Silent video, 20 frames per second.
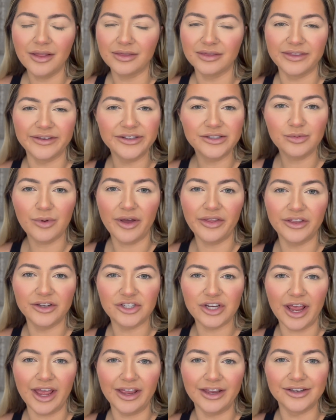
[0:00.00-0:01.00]
This weather
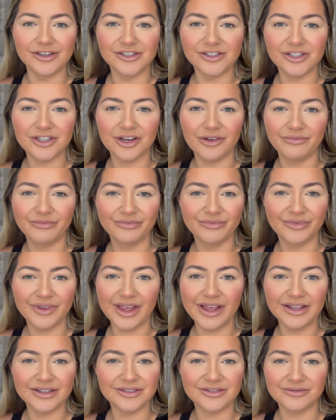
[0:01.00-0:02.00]
change
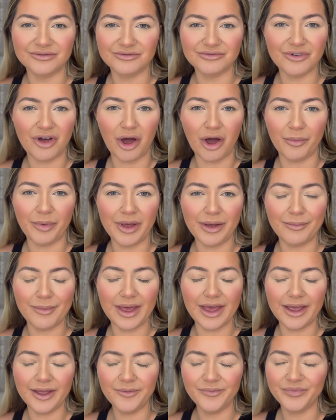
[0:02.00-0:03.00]
is not a bit of
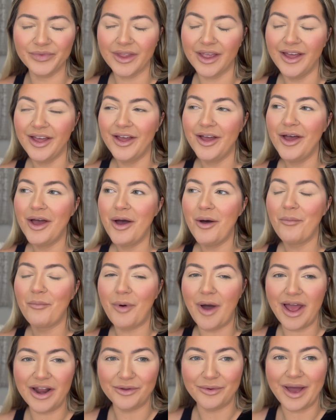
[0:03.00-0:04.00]
me.
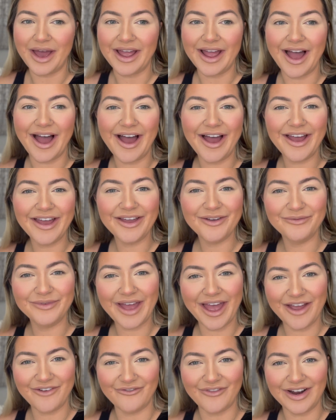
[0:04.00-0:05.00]
But anyway, I am
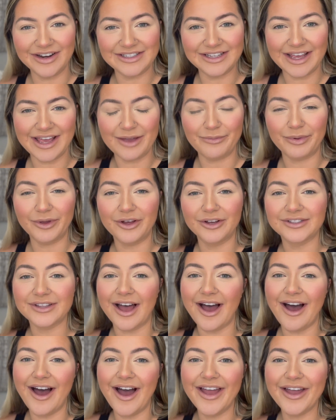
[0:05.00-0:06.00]
getting ready because
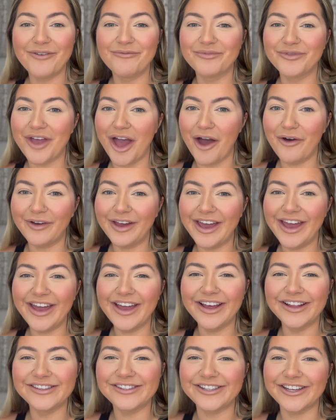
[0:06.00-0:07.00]
I am going
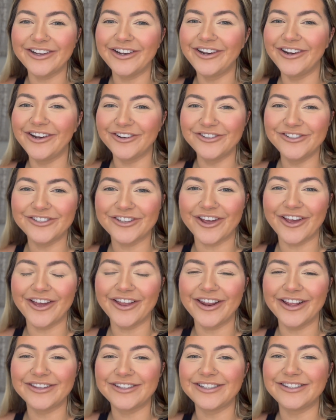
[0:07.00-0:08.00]
to
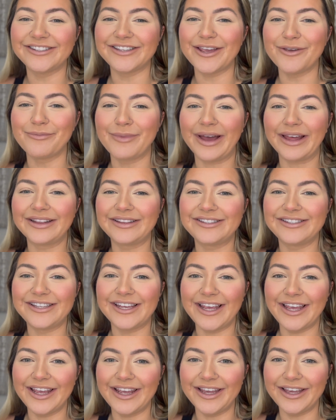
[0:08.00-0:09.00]
London to see my
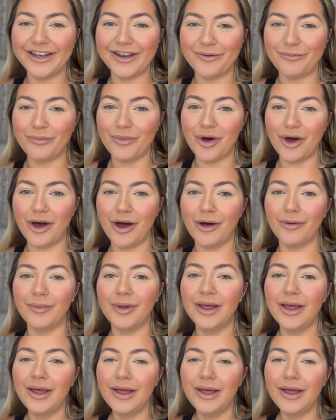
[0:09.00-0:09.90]
teen mom